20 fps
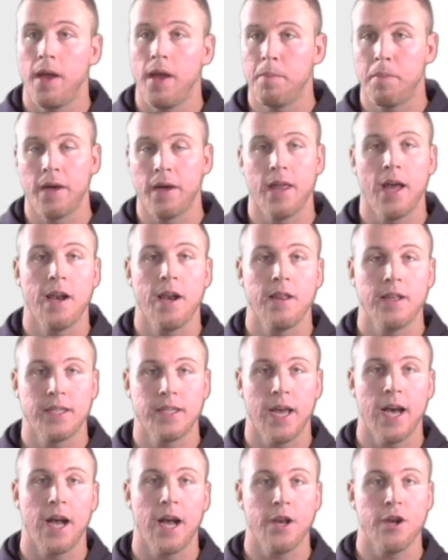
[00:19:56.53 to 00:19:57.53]
by the end of
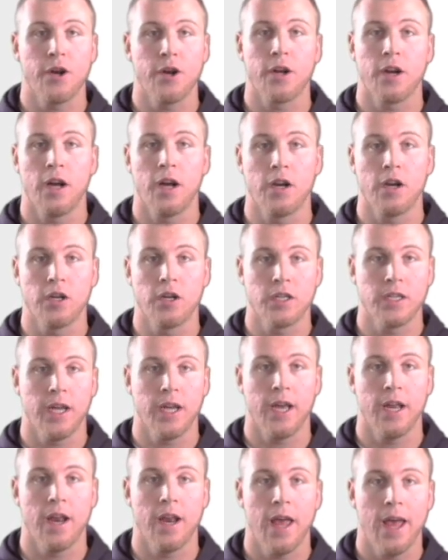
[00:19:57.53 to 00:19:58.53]
this ad, you're going to
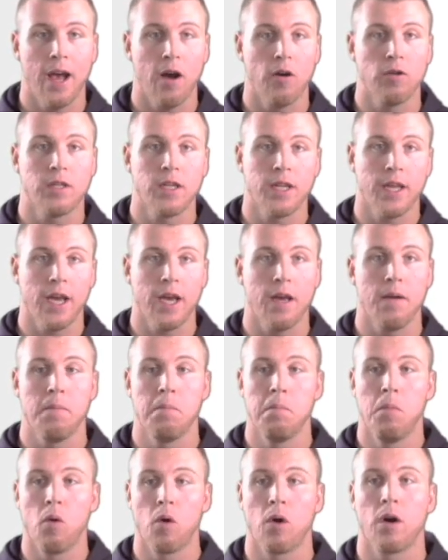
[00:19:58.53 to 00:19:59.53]
understand how to
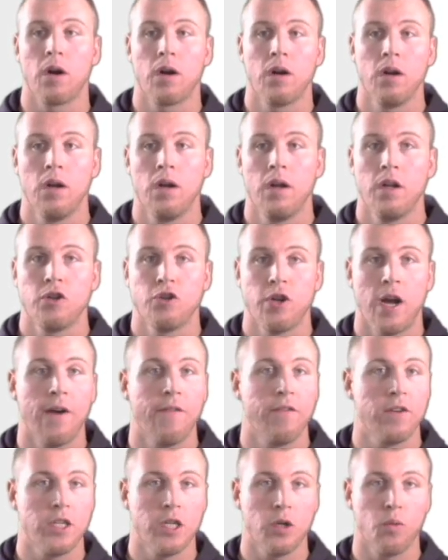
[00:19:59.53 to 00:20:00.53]
get more
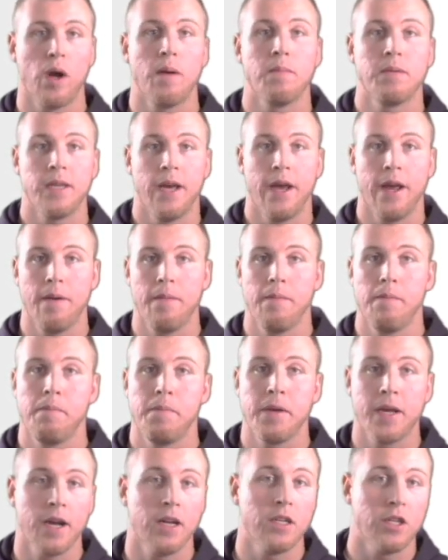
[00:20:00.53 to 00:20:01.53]
traffic to your website
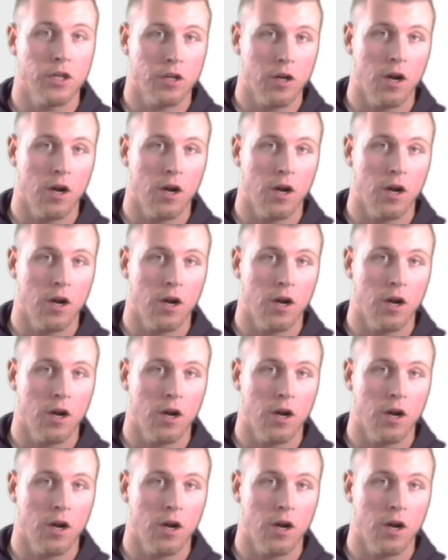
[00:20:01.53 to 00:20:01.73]
because your